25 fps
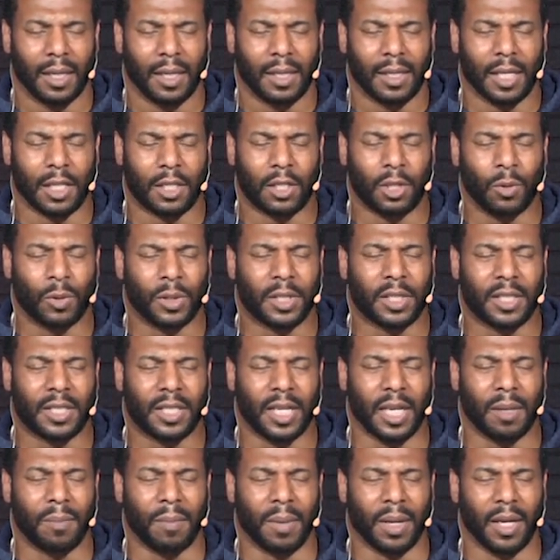that you would
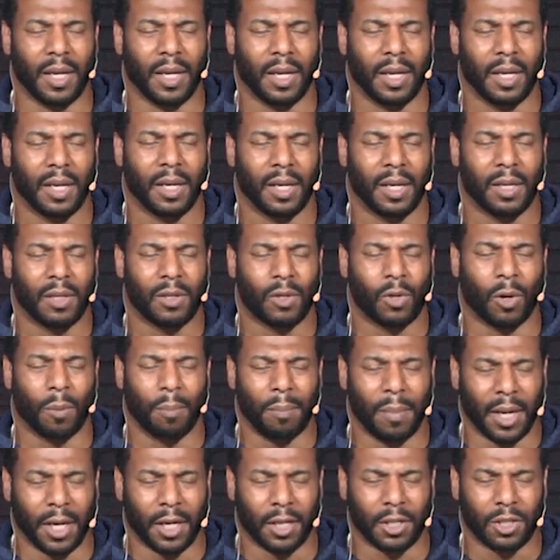send me to a
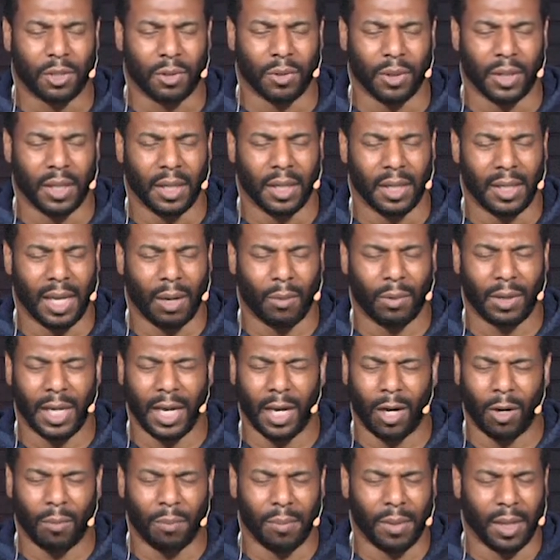ministry that would
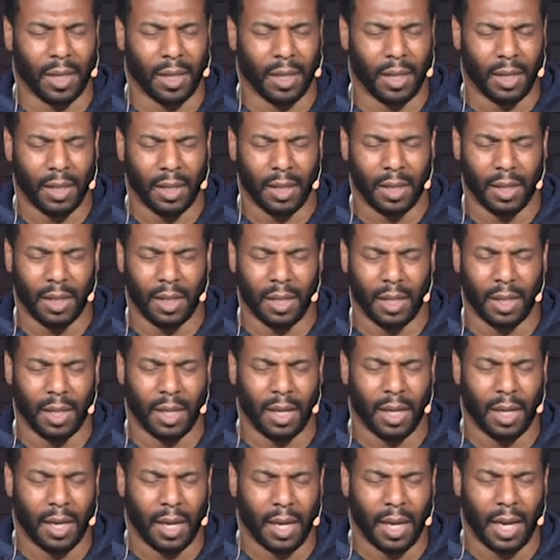help me.
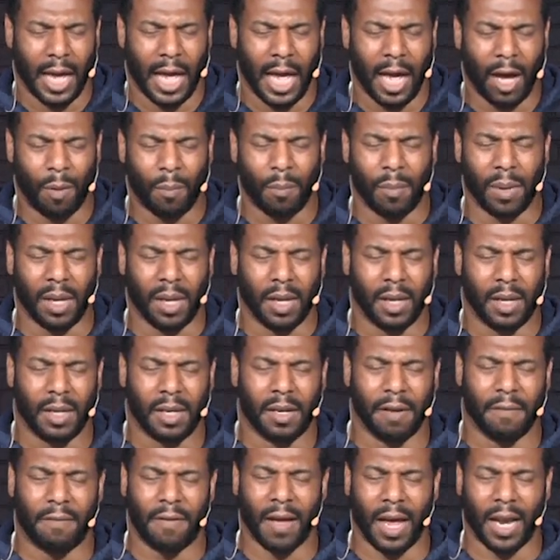Help me
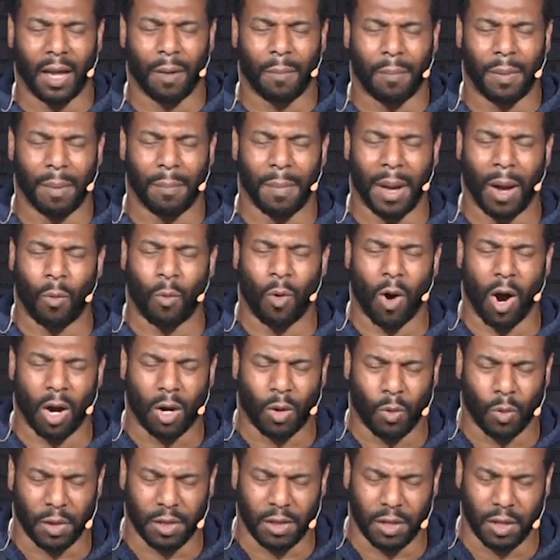develop in my
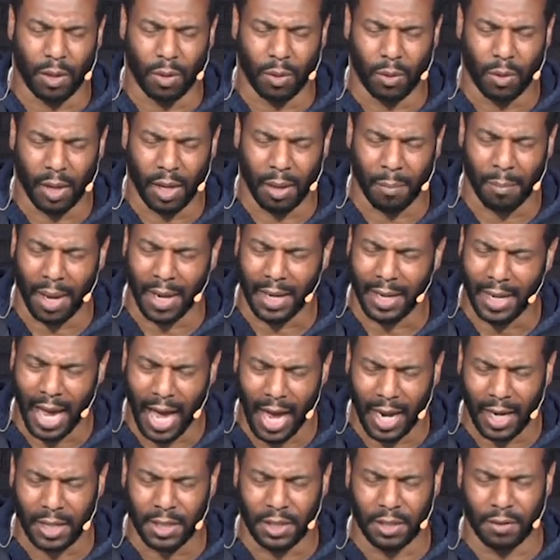walk with you and my
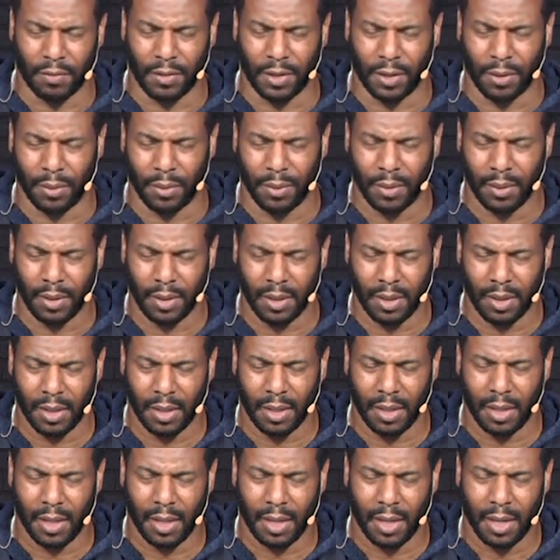knowledge of
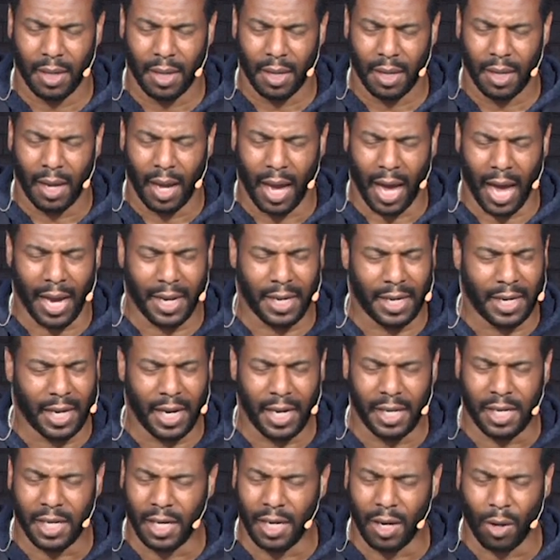you. I
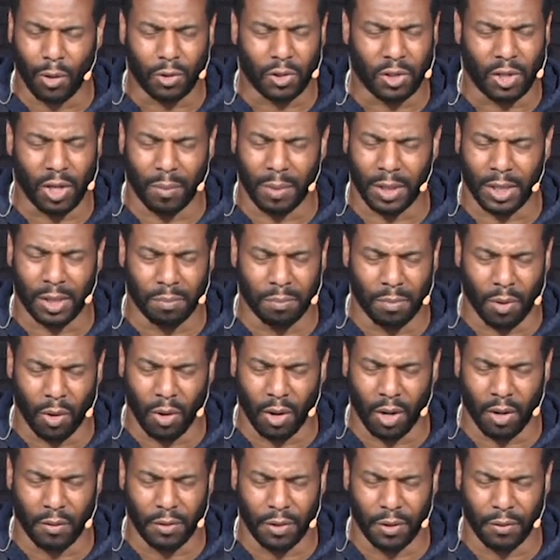need to know so much
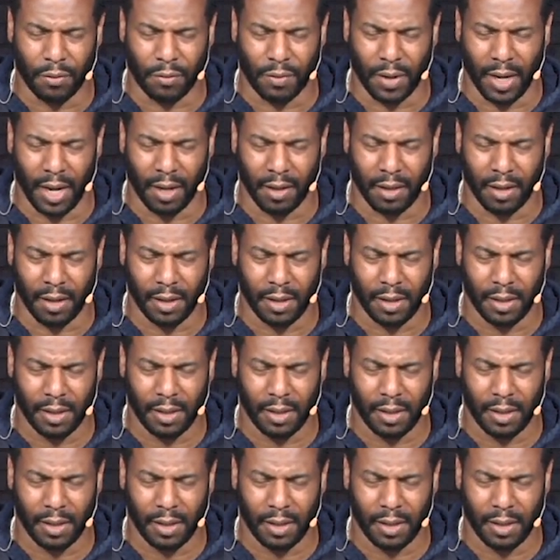more of you, Father.